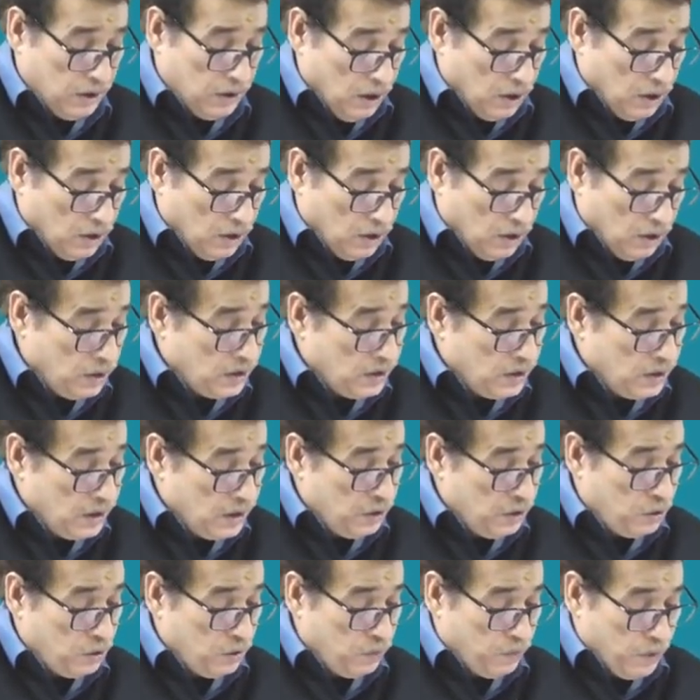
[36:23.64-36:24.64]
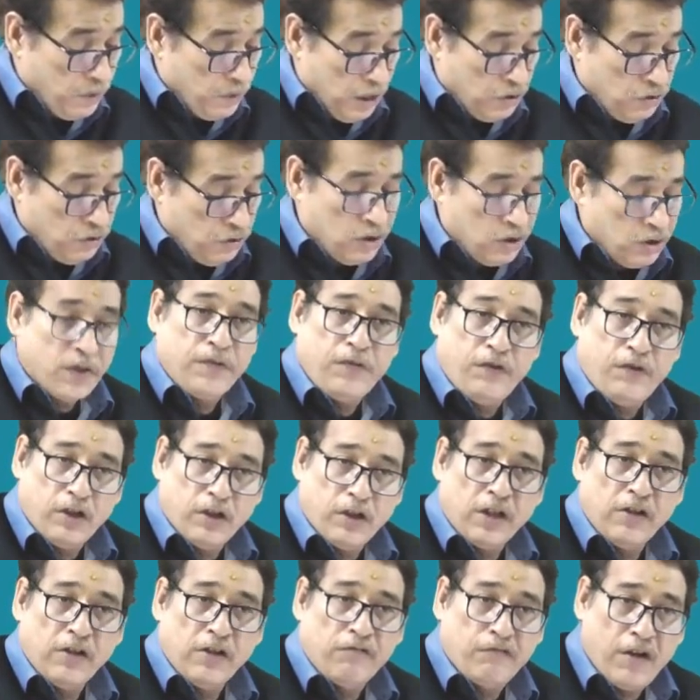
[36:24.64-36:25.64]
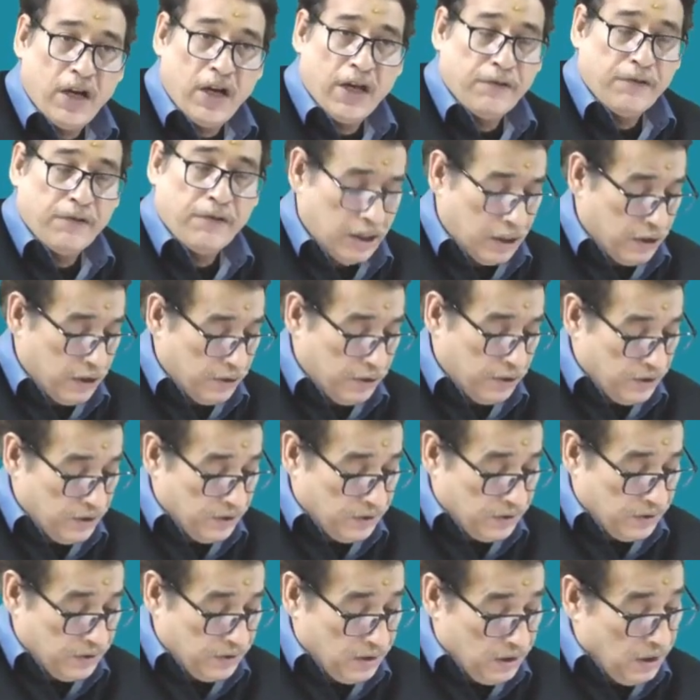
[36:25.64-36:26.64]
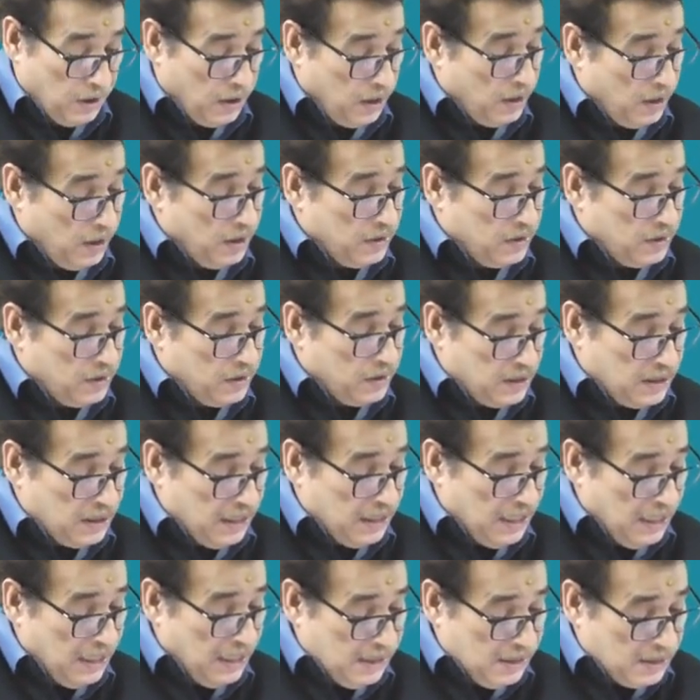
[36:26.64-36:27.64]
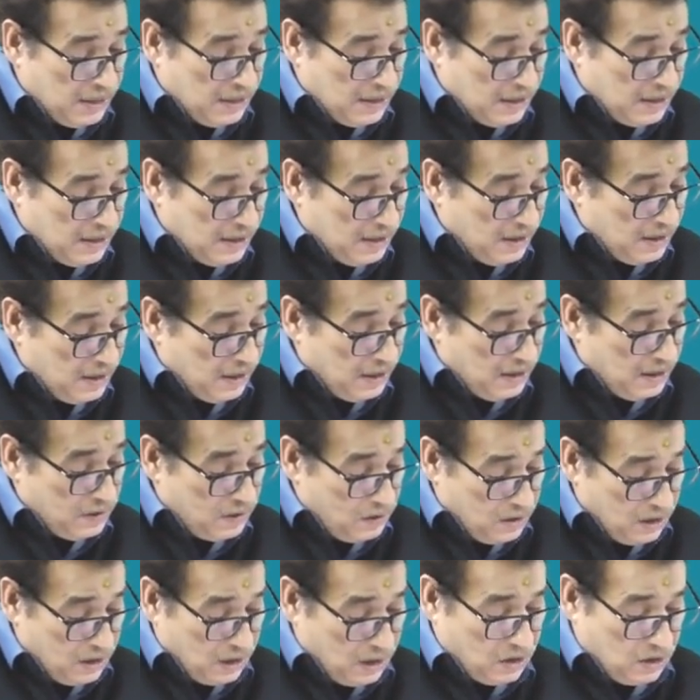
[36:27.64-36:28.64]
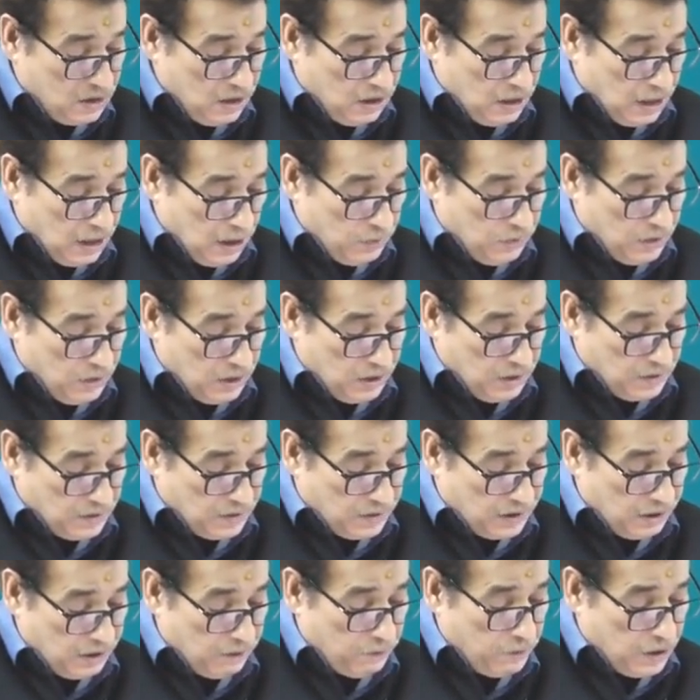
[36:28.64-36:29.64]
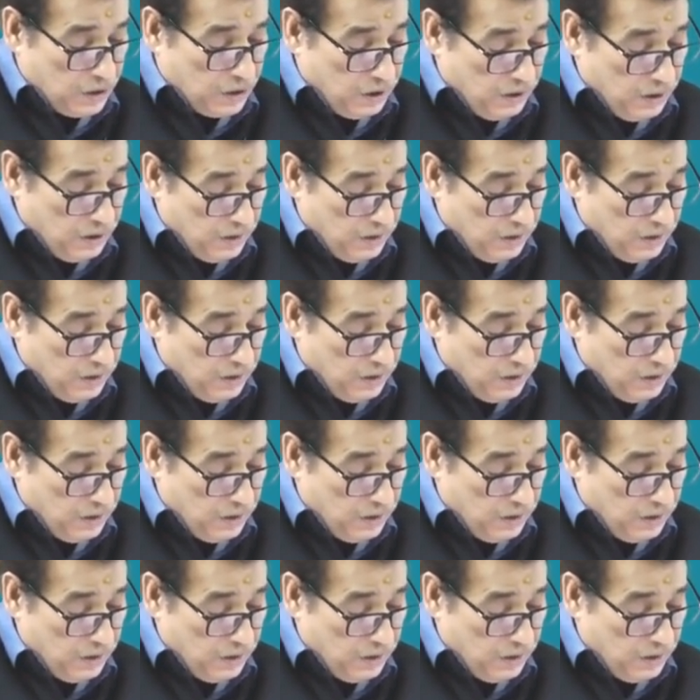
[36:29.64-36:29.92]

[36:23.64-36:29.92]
Goods sent to branch is 45,000. Sales 60,000 is given.